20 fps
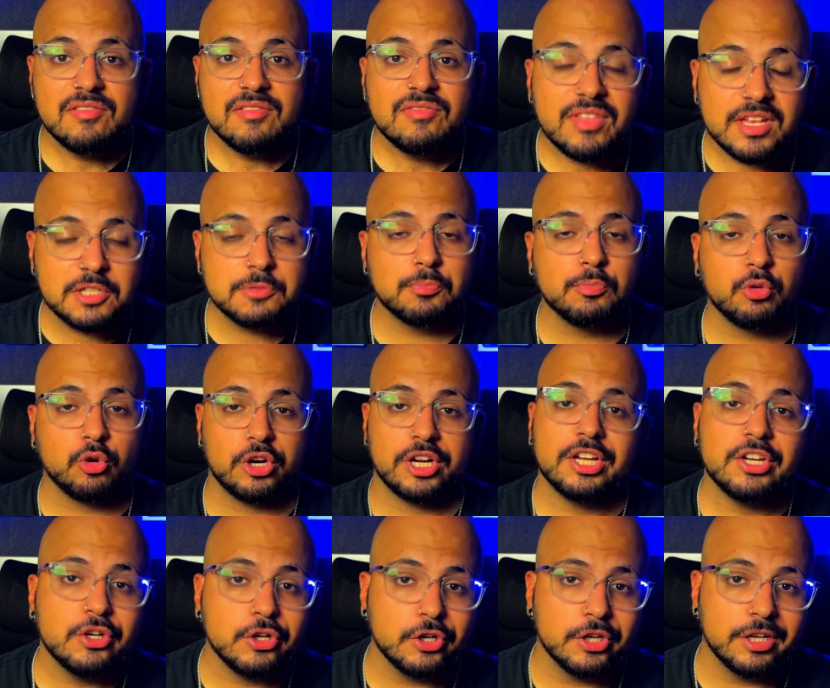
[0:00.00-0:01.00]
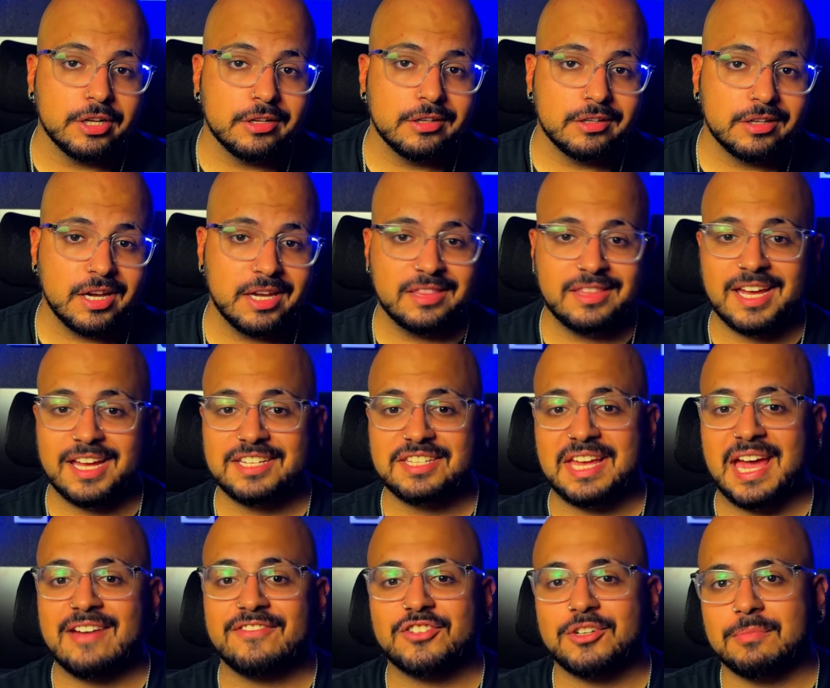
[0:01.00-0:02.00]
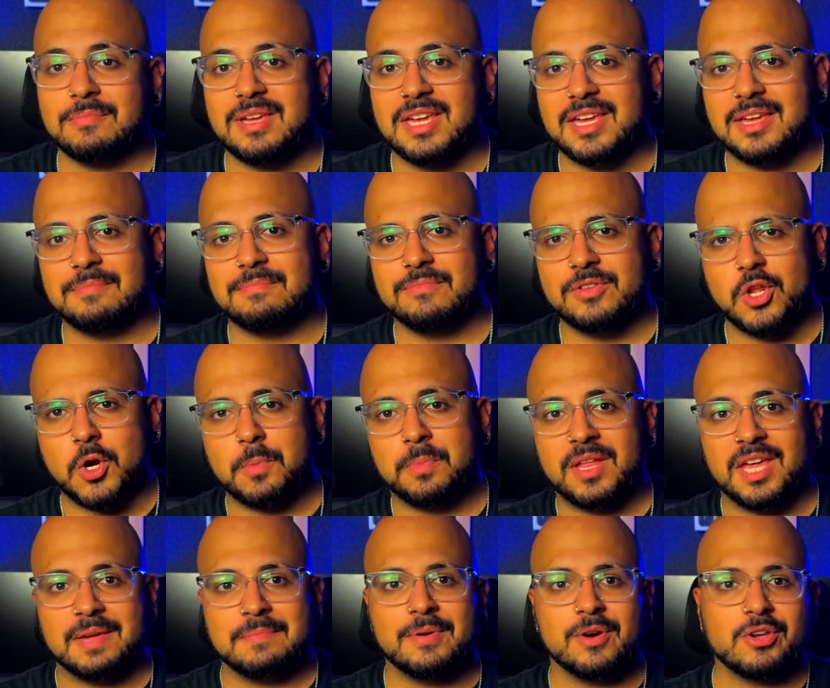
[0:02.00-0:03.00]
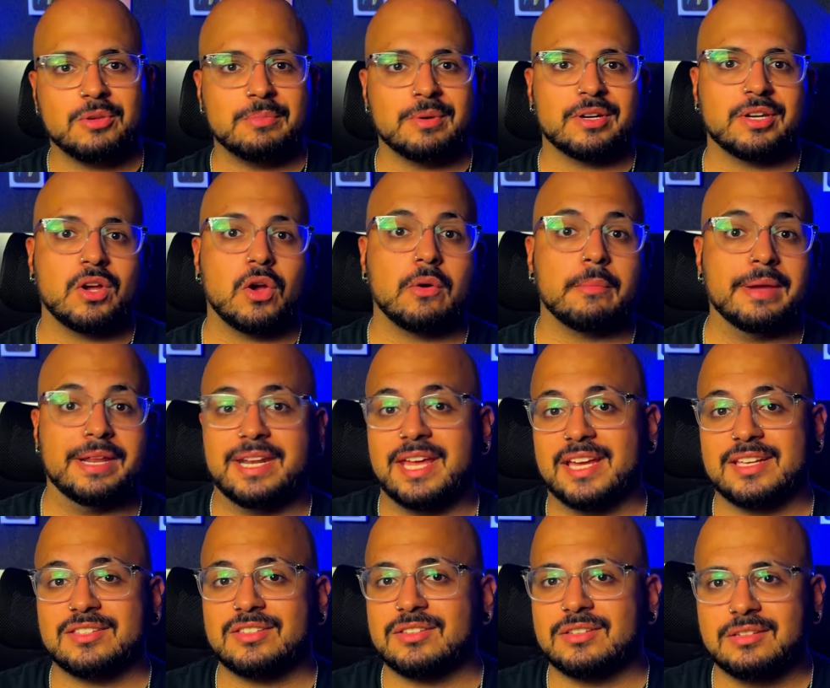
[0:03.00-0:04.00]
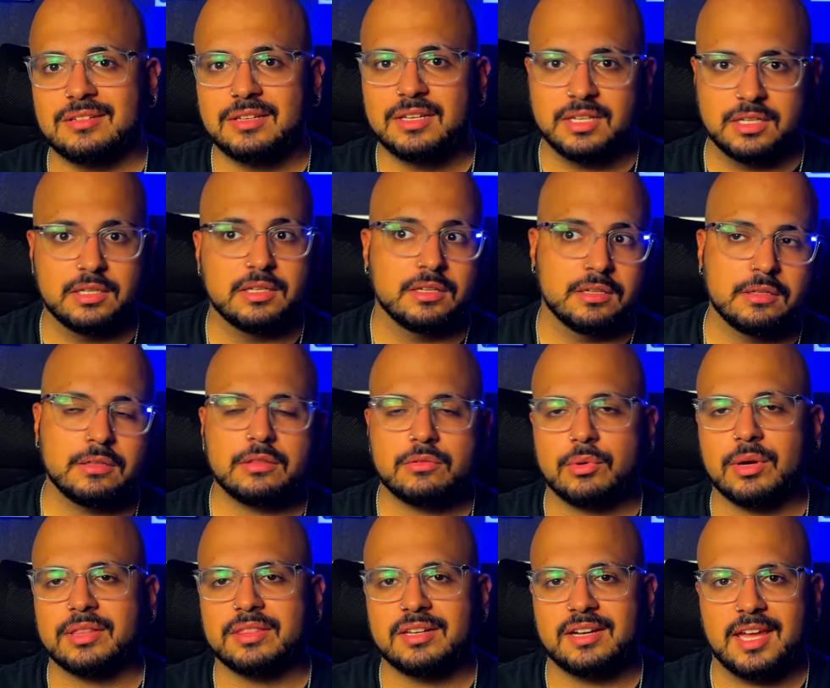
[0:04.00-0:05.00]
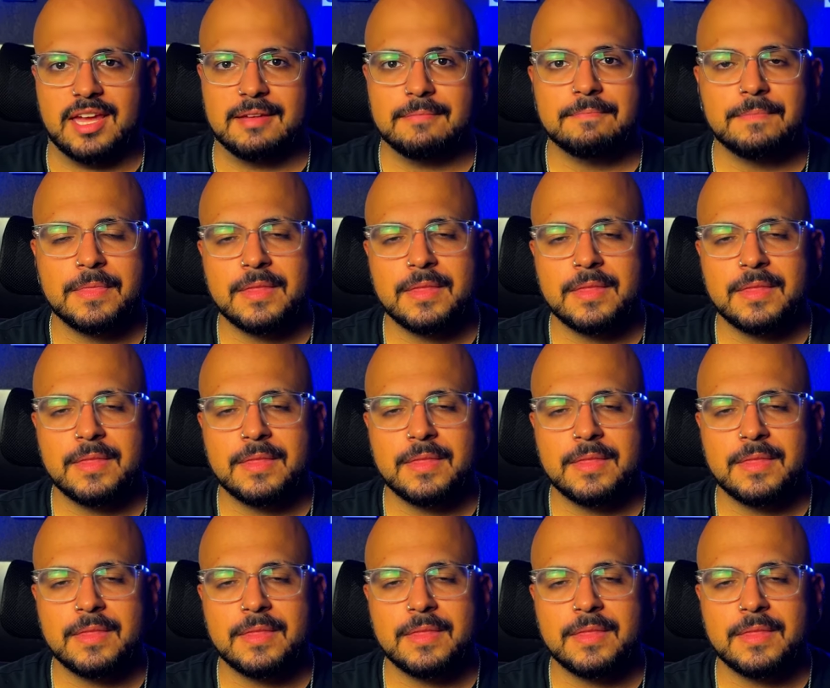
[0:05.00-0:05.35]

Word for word: That's pretty good. And that's after me, you know, playing Pokemon Go at my desk throughout the day.